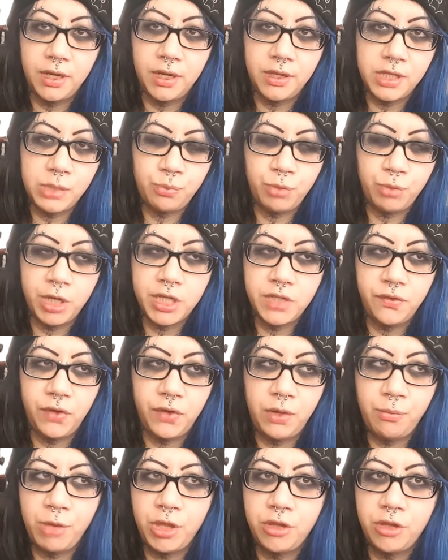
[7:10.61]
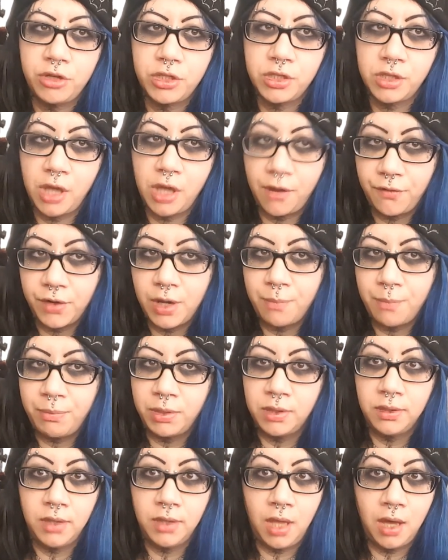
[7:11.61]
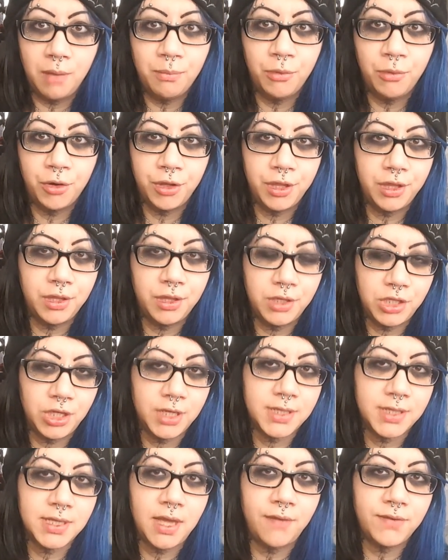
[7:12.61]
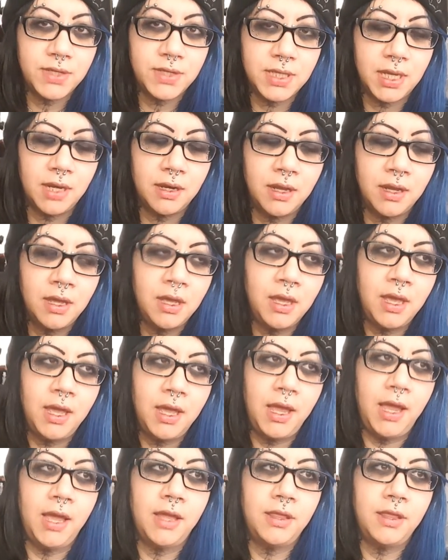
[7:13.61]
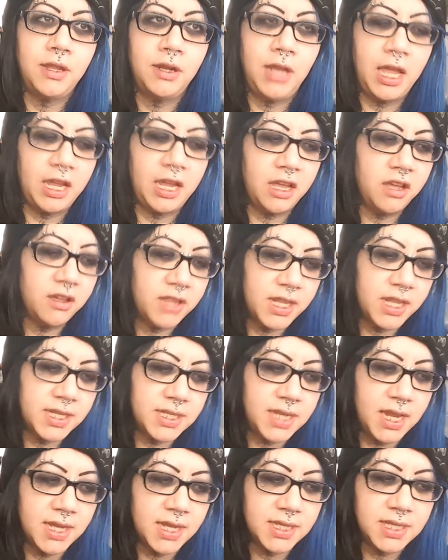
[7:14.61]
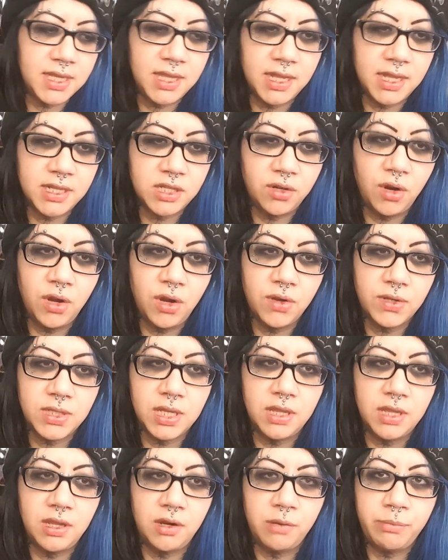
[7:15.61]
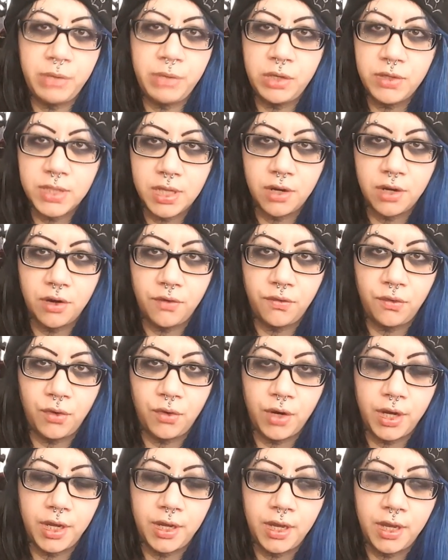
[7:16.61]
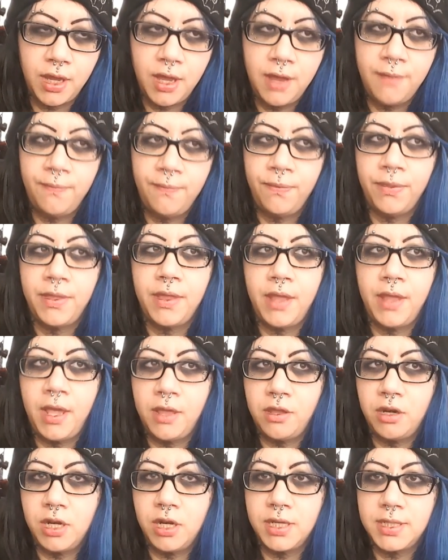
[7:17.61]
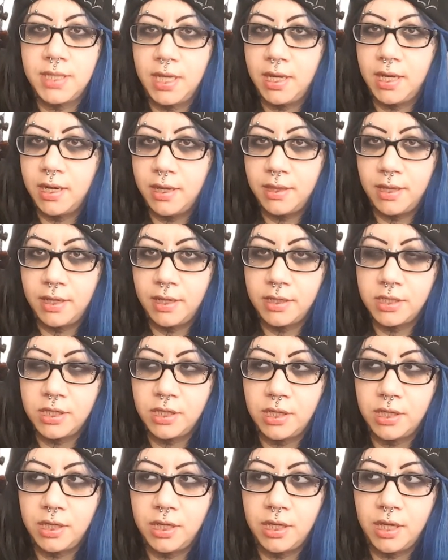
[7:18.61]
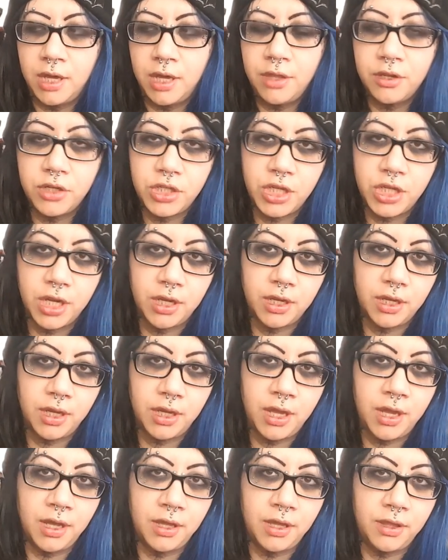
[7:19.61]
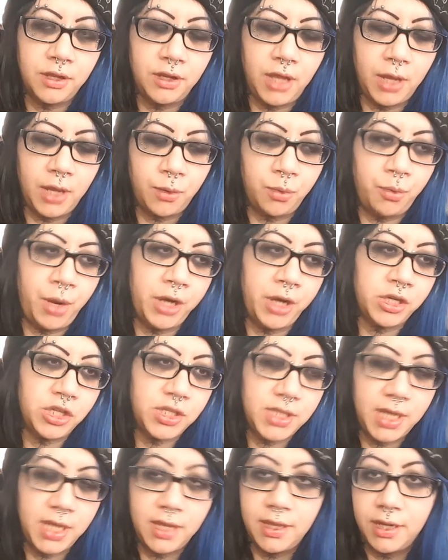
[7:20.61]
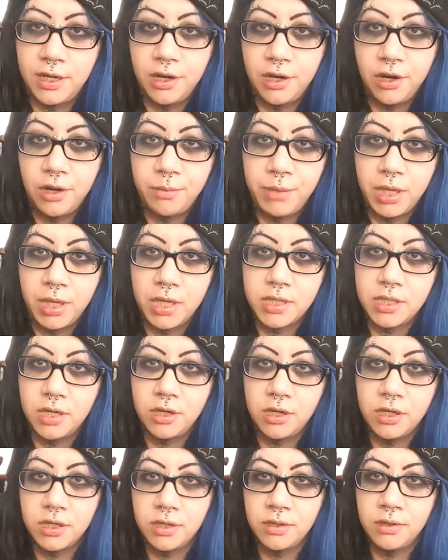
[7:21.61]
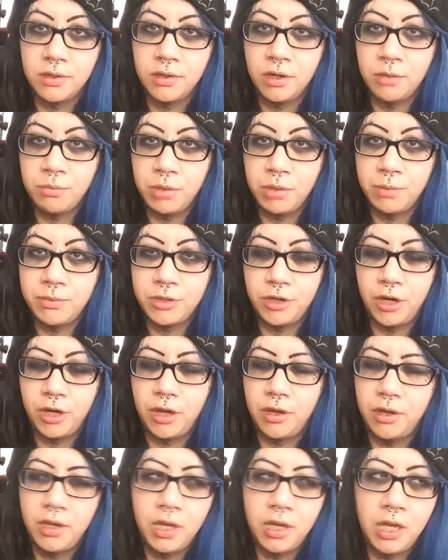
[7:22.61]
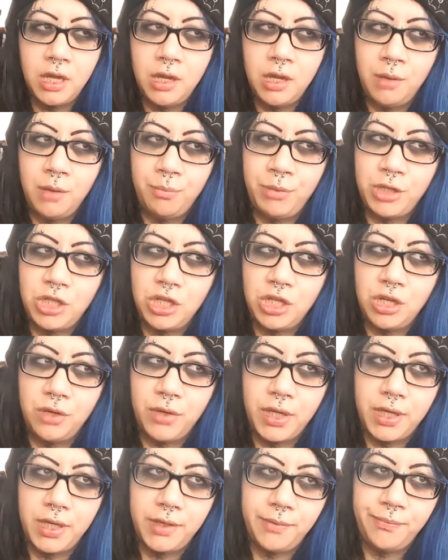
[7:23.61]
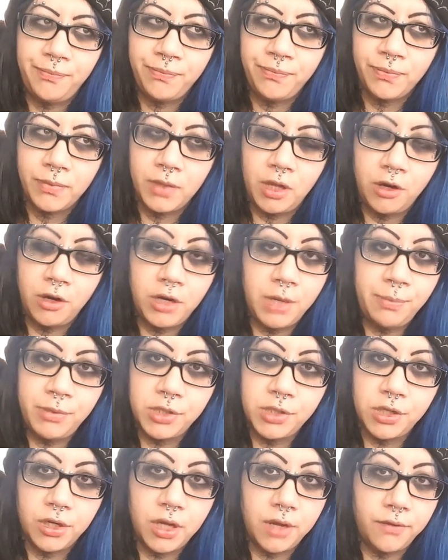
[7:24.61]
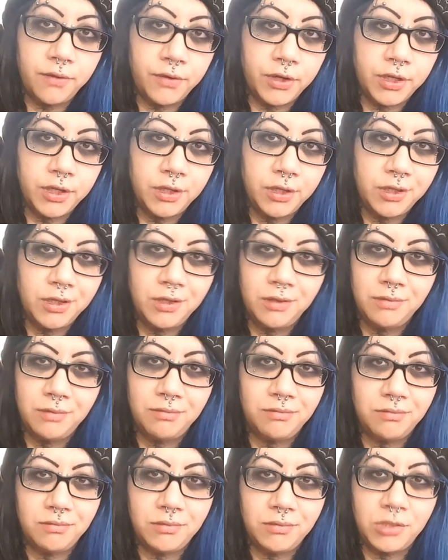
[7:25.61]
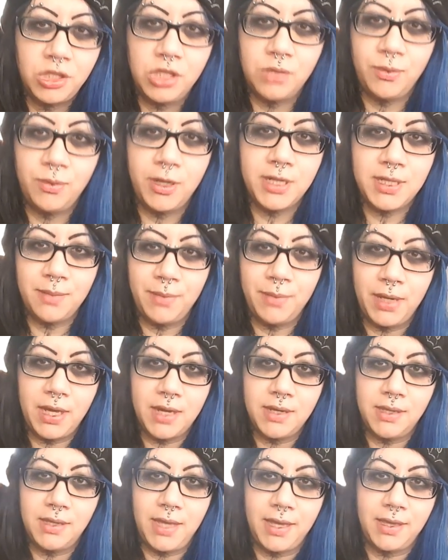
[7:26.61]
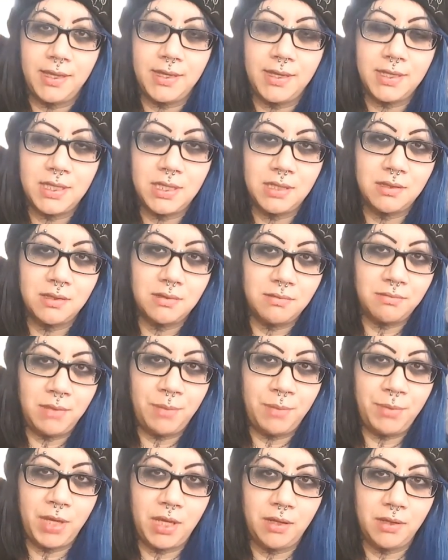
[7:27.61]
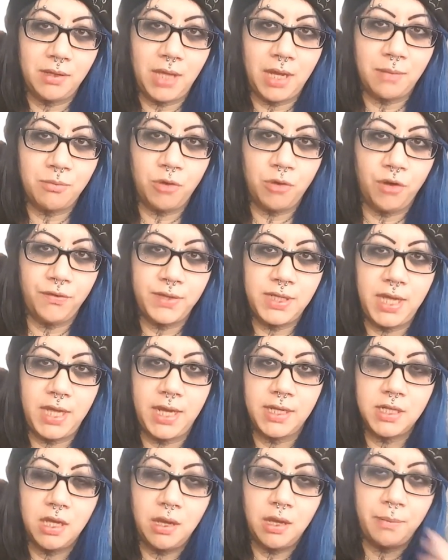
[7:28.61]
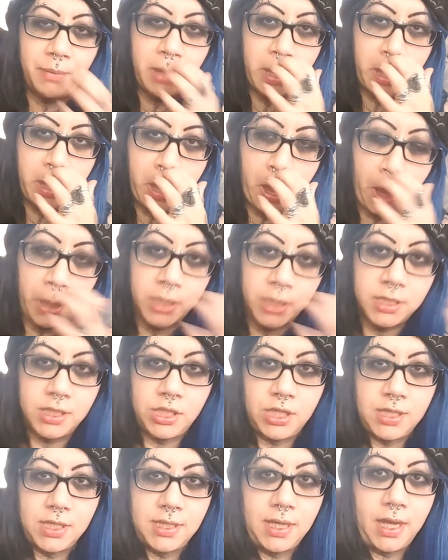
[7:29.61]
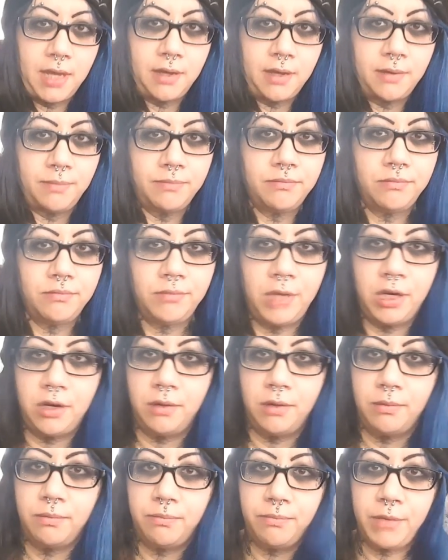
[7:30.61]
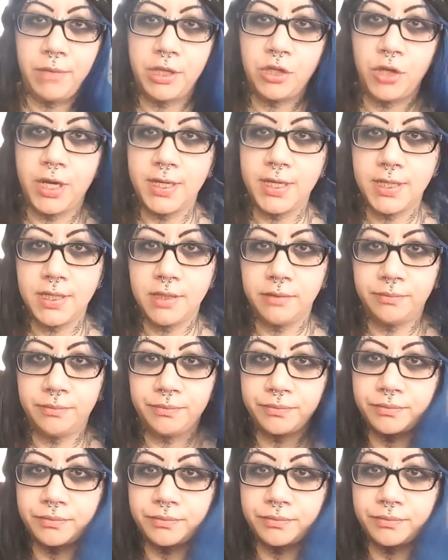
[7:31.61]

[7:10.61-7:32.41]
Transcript: Now, this breastfeeding mother's covered up a lot more than the chicks I've seen. And they're like, oh, that's nasty, that's gross. And they're abusing her for it. And they're not saying anything to the other chick. And they're like, well, why aren't you saying anything to her? Because her, her boobs are out. But you know what? Her nipples are covered. She's wearing something kind of like this. Maybe like more of a tank top. This is just like, you know, a dress.